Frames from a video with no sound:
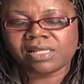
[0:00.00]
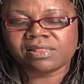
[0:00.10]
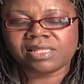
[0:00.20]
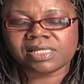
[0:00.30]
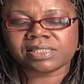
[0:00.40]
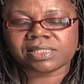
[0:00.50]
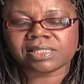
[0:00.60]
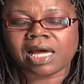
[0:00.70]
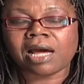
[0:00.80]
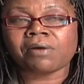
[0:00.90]
This is
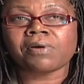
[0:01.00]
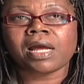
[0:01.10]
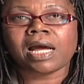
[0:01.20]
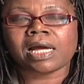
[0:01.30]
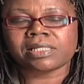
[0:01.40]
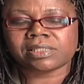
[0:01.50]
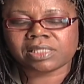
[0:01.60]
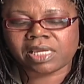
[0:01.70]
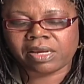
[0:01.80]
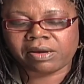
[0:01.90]
how I
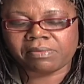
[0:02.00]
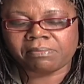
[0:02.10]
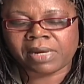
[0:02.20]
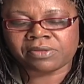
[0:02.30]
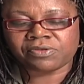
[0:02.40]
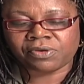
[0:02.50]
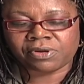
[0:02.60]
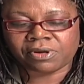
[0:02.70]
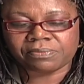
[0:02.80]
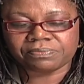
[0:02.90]
scare my
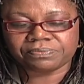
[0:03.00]
daughter.